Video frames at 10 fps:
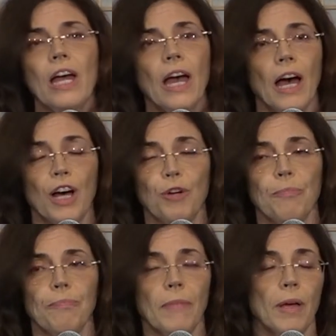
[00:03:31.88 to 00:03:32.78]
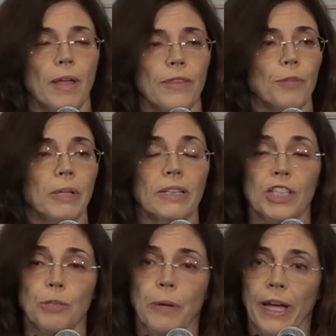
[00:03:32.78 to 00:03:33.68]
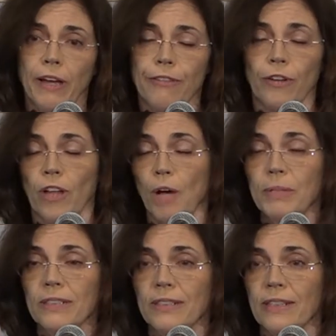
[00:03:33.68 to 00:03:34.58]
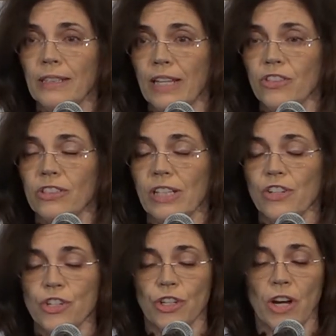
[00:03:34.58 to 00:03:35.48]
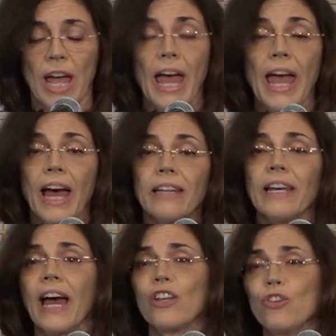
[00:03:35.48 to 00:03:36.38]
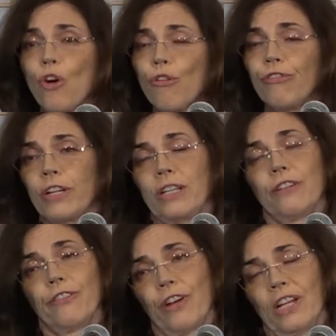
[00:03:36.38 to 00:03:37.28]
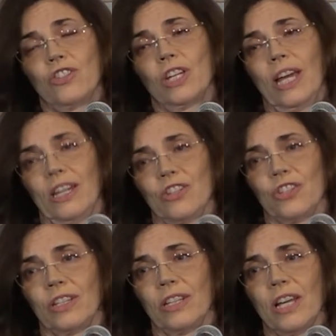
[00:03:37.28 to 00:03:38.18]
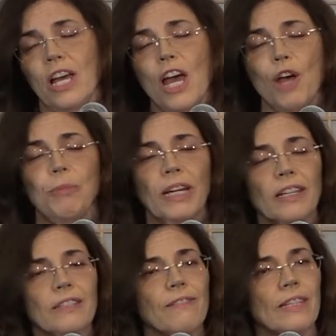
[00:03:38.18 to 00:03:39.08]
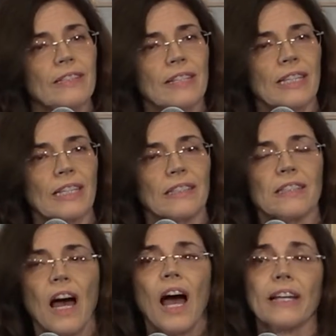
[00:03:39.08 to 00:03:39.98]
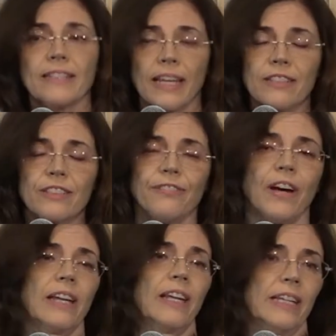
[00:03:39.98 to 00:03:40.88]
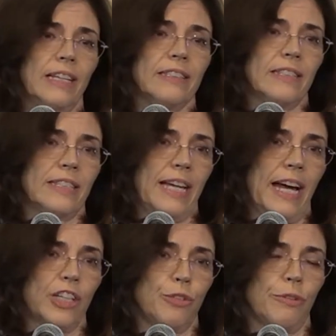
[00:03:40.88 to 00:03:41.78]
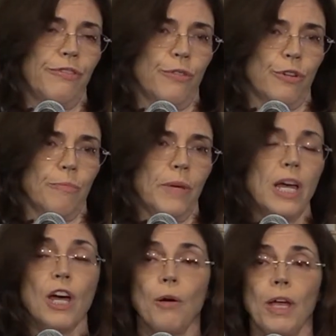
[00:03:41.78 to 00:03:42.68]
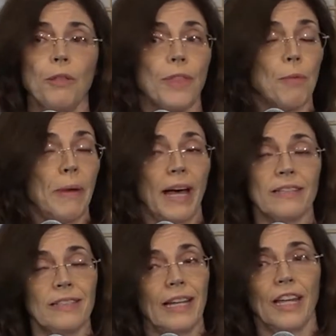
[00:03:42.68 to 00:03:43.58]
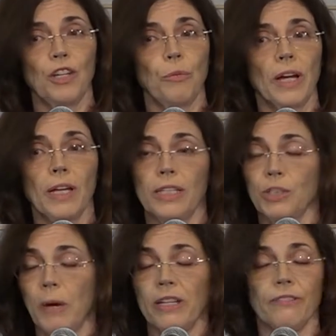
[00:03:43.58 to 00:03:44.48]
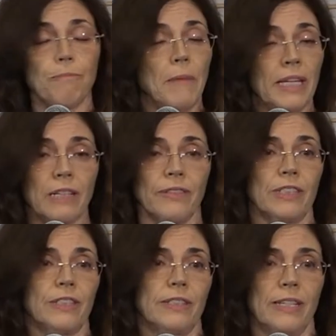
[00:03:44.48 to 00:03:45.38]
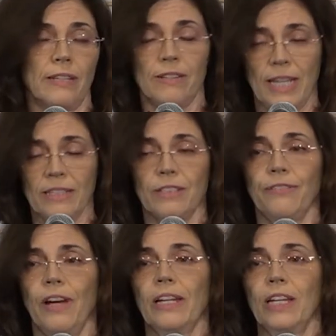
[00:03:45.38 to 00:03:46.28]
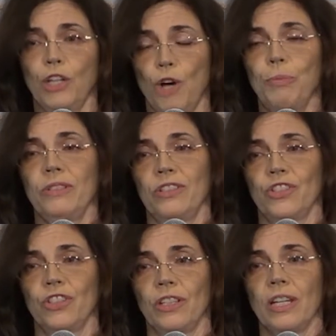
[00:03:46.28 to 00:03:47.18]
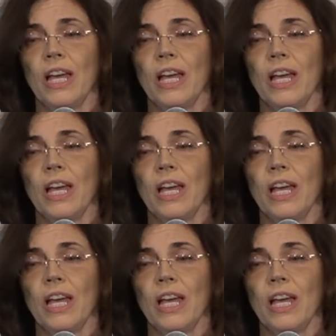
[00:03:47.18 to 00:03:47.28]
the ability to pay for lobbyists at the legislature, and it had no funding for education. Because of these things, I testified against the tax reform. They passed it anyway, in spite of many of us testifying in opposition.